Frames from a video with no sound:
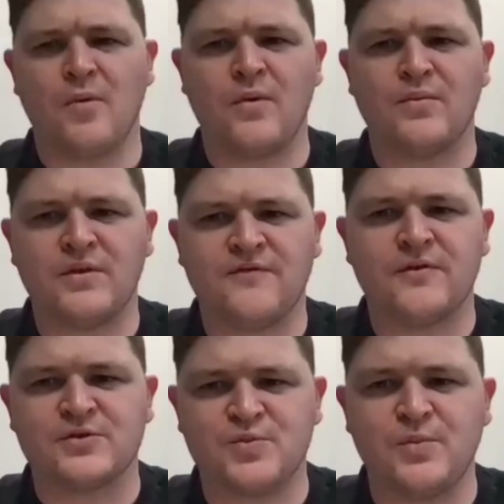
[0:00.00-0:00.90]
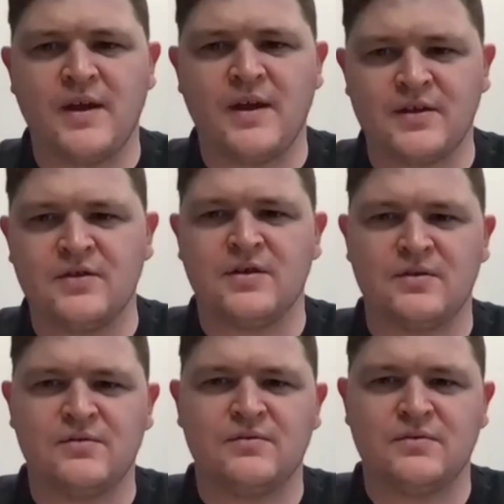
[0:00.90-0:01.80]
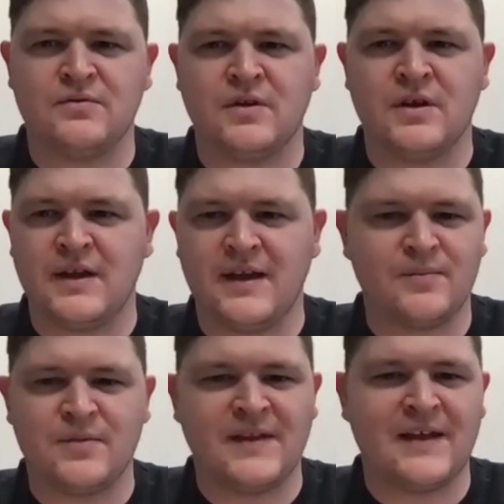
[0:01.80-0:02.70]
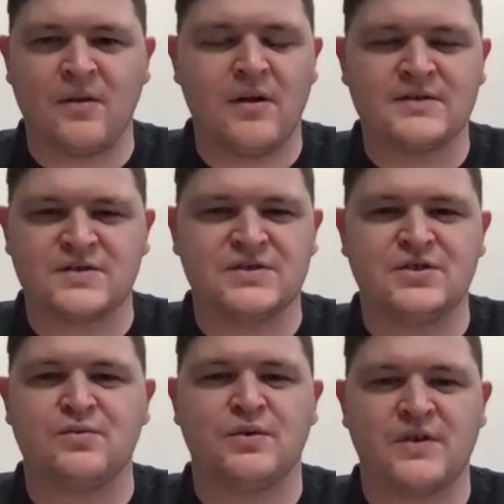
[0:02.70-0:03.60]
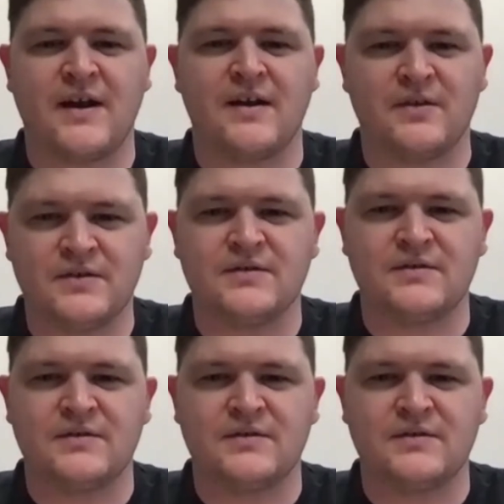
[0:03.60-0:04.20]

when we first met, it hadn't been that long since you'd retired. You